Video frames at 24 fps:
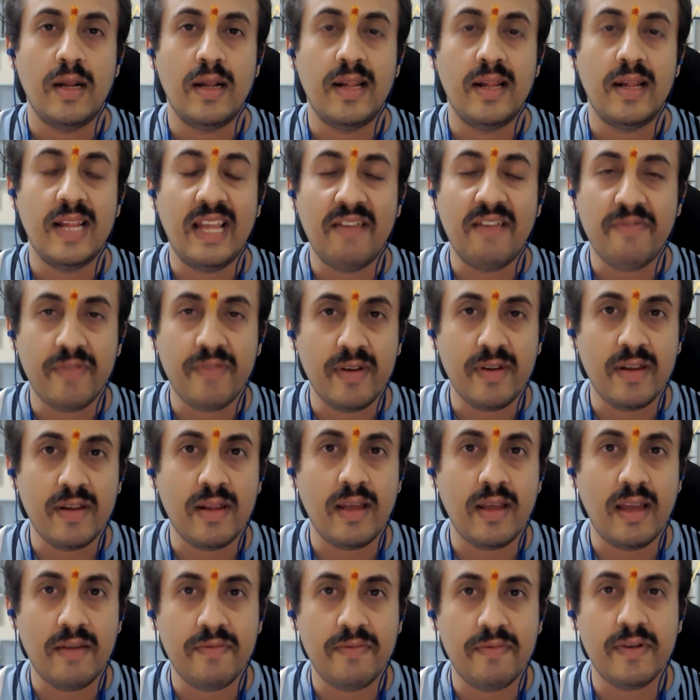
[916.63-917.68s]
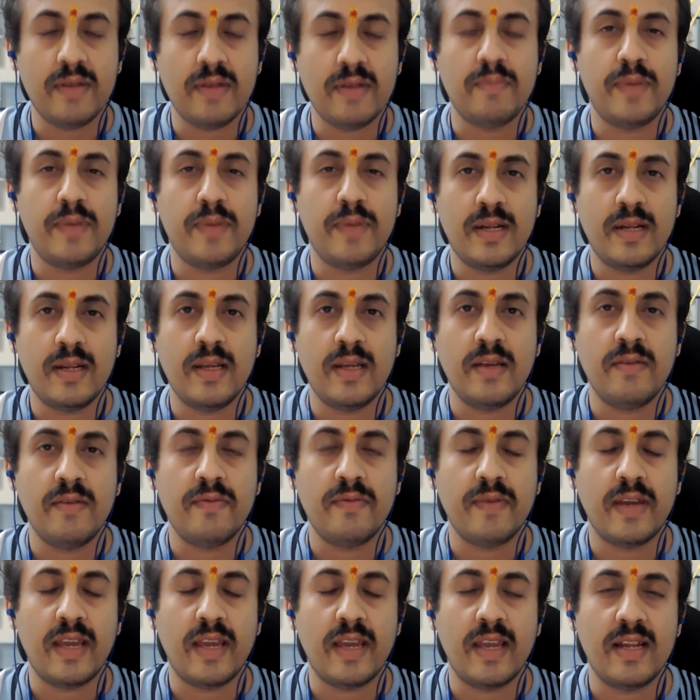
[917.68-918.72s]
never ever
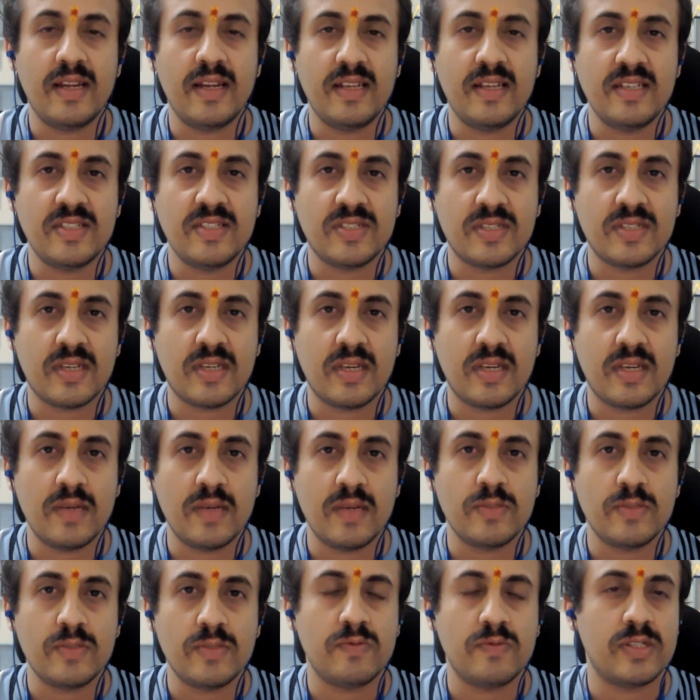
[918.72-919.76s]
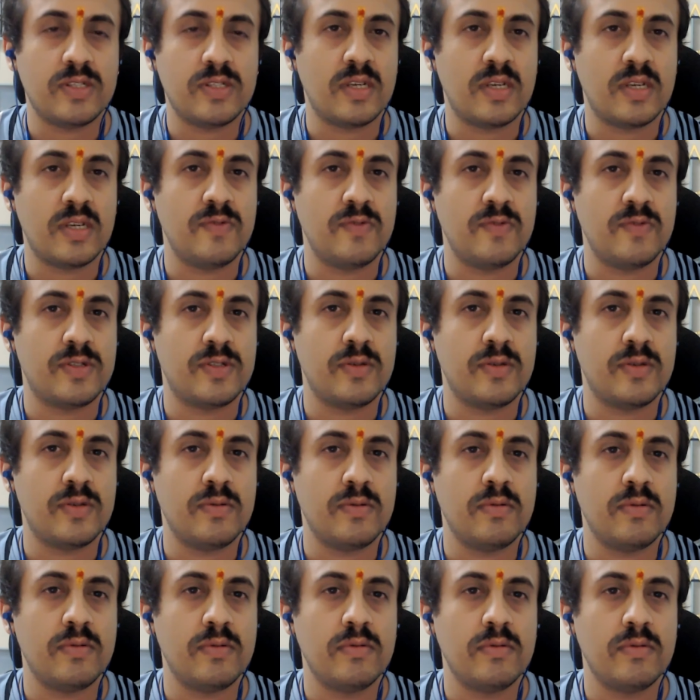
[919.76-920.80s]
believe any schemes which gives
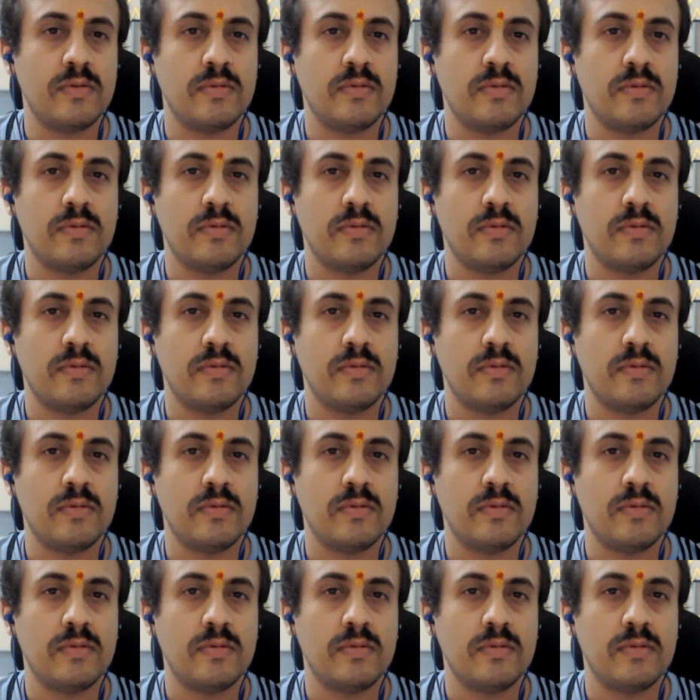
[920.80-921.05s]
you